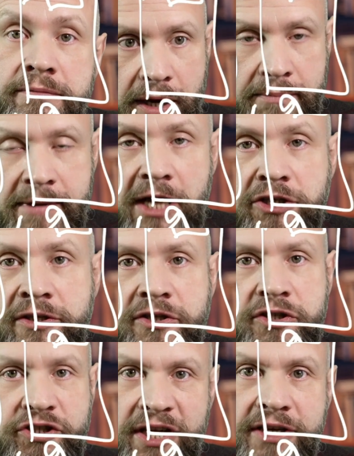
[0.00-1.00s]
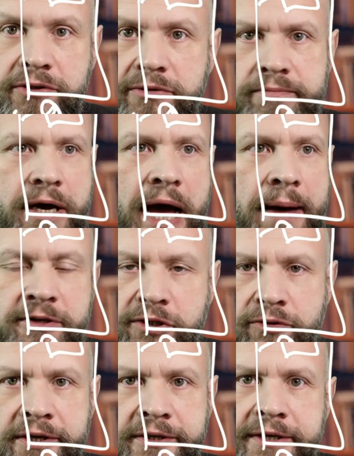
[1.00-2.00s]
Imagine it's just
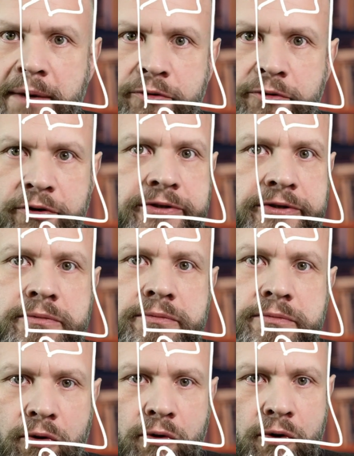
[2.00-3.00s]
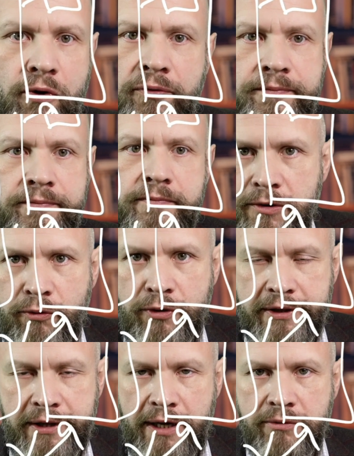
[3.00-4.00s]
Amazon AWS or Google
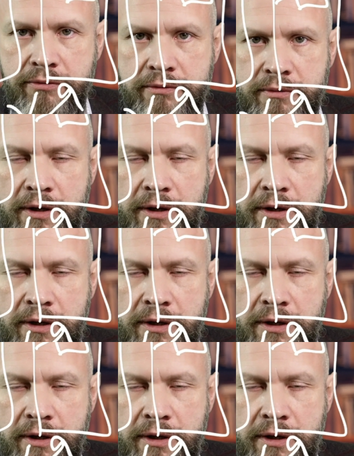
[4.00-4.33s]
Cloud